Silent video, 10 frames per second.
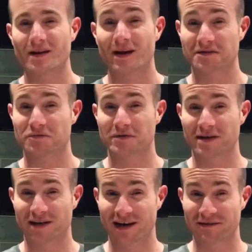That's
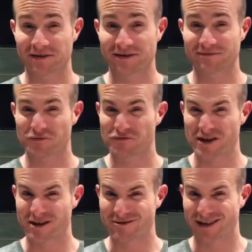really lovely,
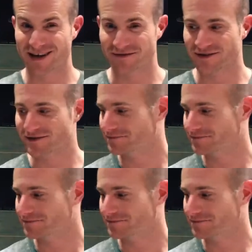really lovely.